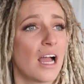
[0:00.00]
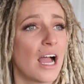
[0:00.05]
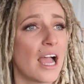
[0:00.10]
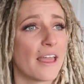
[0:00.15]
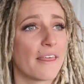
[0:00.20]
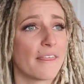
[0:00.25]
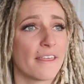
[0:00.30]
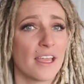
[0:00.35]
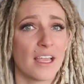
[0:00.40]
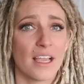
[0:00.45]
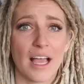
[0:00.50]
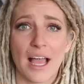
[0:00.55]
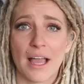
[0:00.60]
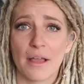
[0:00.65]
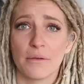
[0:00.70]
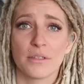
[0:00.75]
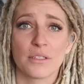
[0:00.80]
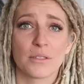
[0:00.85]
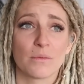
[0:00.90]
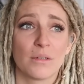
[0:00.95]
I think
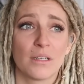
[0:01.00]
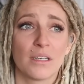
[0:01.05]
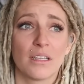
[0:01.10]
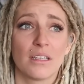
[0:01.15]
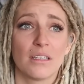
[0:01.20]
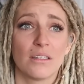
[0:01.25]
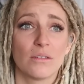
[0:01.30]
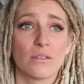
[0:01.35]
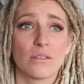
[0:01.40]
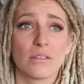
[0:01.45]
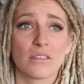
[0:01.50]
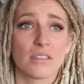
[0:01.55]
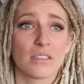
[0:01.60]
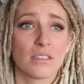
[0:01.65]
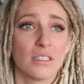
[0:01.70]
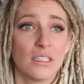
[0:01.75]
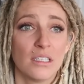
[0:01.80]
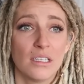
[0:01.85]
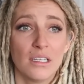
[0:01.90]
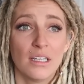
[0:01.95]
I was one of
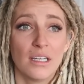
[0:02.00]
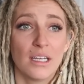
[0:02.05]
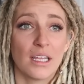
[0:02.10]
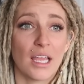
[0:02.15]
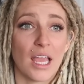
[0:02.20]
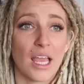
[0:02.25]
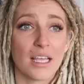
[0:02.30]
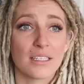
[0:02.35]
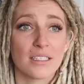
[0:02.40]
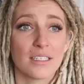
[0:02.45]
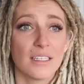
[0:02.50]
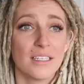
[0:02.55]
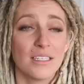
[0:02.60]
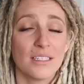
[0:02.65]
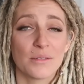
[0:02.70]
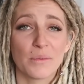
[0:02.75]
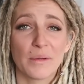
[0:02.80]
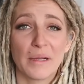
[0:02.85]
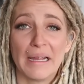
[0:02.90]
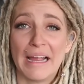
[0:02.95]
those
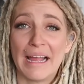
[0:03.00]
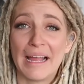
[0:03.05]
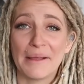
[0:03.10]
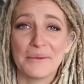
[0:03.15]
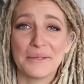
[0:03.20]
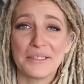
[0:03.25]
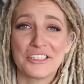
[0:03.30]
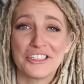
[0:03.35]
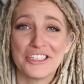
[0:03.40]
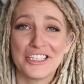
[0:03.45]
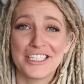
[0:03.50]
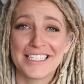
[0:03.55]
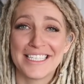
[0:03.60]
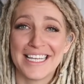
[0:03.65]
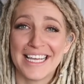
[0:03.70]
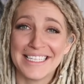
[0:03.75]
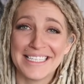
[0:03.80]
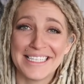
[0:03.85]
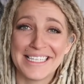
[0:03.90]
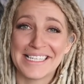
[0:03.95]
cases where I was just
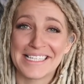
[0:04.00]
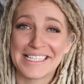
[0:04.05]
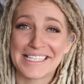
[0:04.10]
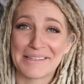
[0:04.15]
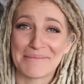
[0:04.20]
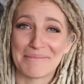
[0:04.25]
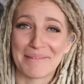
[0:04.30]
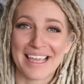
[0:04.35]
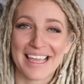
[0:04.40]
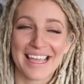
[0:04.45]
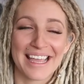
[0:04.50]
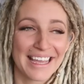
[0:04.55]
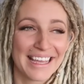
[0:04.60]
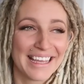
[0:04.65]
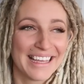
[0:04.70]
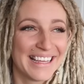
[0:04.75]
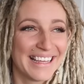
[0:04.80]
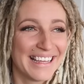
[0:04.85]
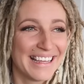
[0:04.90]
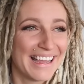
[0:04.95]
destined to be.
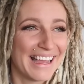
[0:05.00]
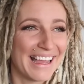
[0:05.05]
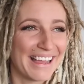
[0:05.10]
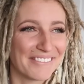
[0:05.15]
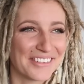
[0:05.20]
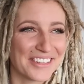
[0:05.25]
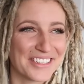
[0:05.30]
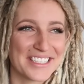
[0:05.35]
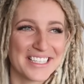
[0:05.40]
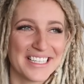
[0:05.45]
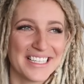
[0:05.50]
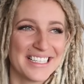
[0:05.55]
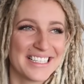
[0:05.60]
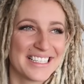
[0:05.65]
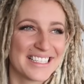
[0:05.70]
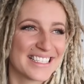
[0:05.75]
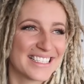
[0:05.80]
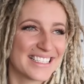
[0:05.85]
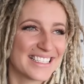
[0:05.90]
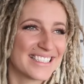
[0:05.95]
Ever
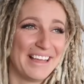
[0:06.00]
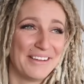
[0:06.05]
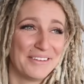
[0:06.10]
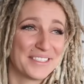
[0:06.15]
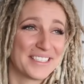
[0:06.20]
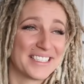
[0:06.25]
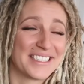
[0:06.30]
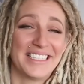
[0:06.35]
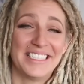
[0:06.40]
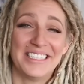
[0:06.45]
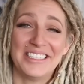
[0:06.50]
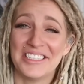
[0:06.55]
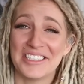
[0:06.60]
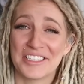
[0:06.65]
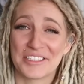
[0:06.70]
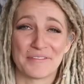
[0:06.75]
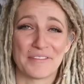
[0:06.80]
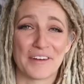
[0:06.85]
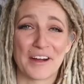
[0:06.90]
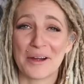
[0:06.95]
since I was little,
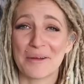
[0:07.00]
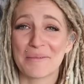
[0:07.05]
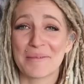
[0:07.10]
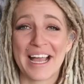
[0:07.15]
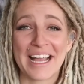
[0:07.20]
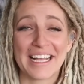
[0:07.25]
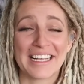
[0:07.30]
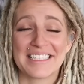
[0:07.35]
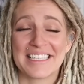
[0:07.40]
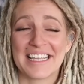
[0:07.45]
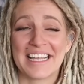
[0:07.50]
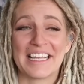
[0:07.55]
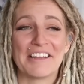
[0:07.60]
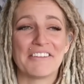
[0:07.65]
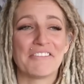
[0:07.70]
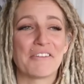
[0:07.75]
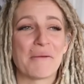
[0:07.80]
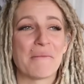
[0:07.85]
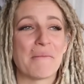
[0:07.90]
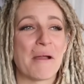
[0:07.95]
as far back as I
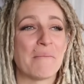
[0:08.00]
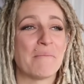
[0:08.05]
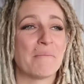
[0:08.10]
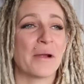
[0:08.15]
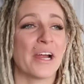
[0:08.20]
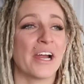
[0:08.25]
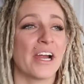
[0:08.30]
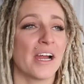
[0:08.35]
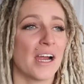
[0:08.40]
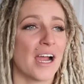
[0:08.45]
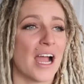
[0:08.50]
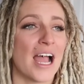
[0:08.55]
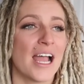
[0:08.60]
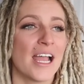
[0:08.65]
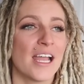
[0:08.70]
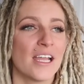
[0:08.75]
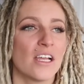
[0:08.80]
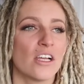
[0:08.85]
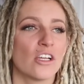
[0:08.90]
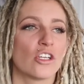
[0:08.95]
can remember,
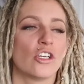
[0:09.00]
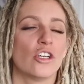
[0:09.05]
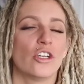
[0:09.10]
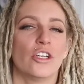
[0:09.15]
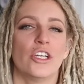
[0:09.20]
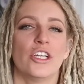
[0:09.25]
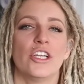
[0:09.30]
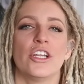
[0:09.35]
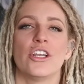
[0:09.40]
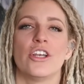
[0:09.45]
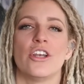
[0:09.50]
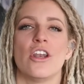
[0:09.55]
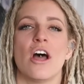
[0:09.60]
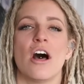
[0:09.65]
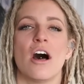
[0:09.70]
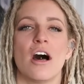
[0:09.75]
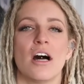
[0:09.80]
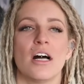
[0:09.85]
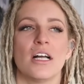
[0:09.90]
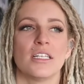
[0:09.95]
I could
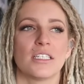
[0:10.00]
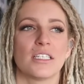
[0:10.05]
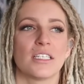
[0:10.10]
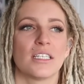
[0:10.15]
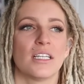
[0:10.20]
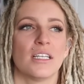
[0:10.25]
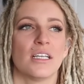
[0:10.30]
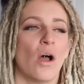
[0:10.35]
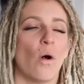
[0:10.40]
not